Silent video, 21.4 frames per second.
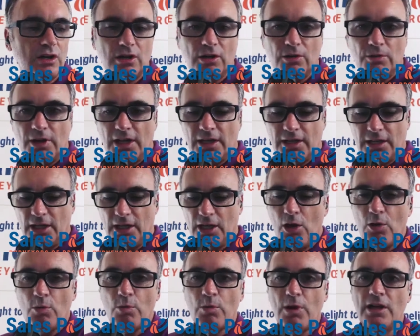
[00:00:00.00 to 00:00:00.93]
All right. Hello
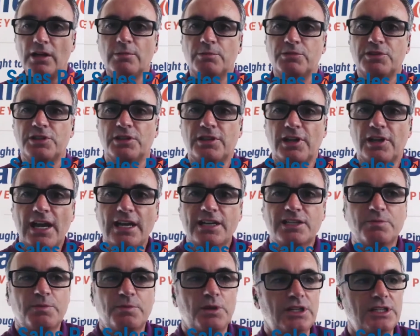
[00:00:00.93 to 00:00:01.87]
and welcome to the
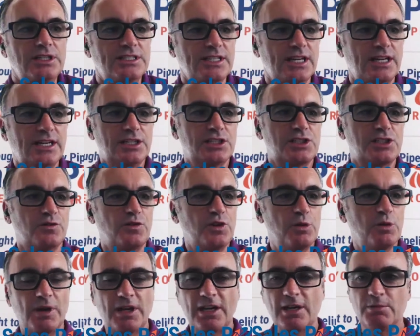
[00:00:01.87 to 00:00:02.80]
Expert Insight interview.
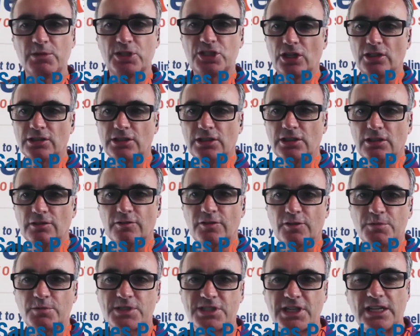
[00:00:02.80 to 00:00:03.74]
My name is John Golden
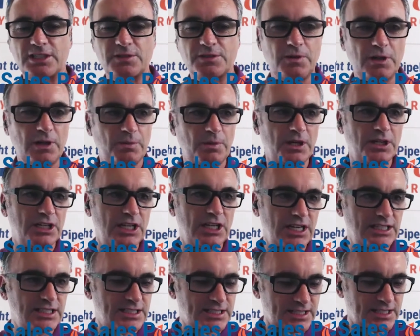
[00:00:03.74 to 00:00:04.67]
from SalesPOP!
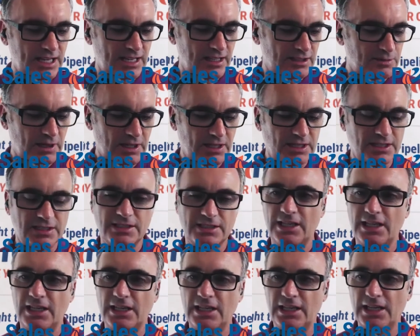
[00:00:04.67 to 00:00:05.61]
Online Sales
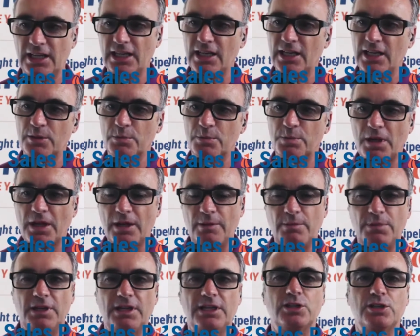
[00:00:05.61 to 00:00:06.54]
Magazine and
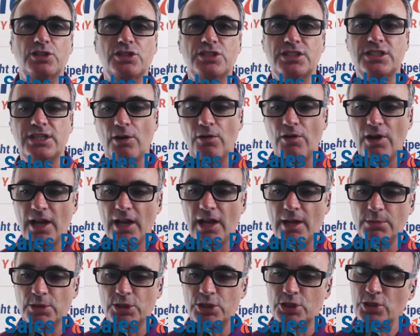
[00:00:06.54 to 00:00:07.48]
Pipeliner
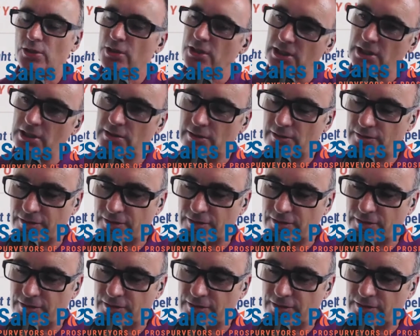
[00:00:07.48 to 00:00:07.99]
CRM, joining you